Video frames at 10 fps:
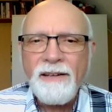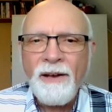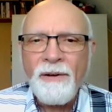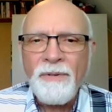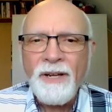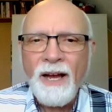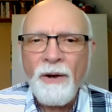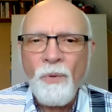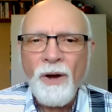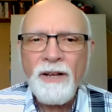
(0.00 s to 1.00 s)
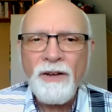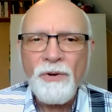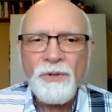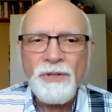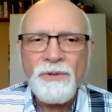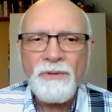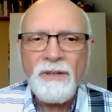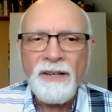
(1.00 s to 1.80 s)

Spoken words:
and I want to go to